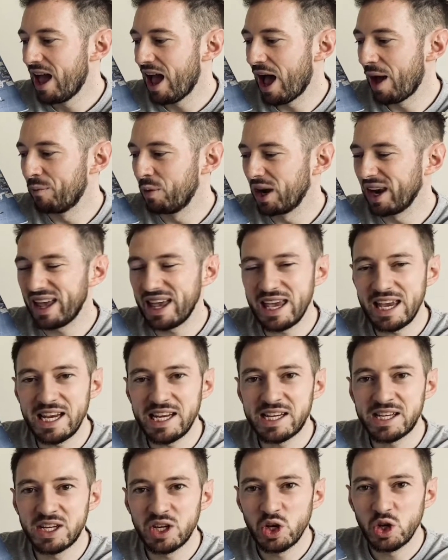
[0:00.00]
and will
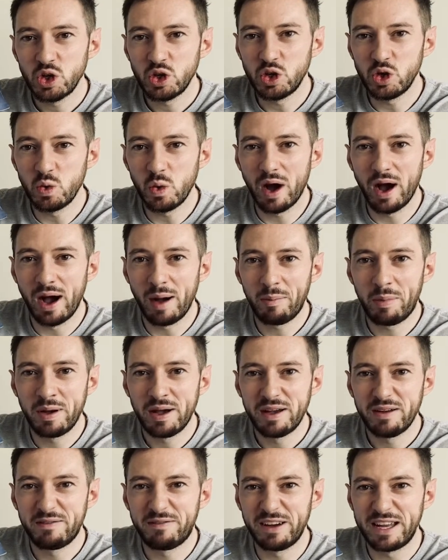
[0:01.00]
eat you
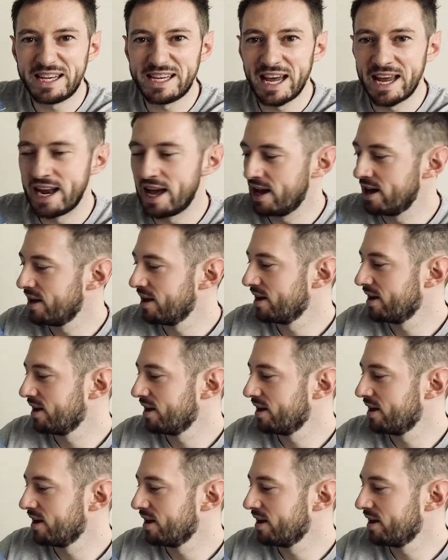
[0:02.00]
up for dinner.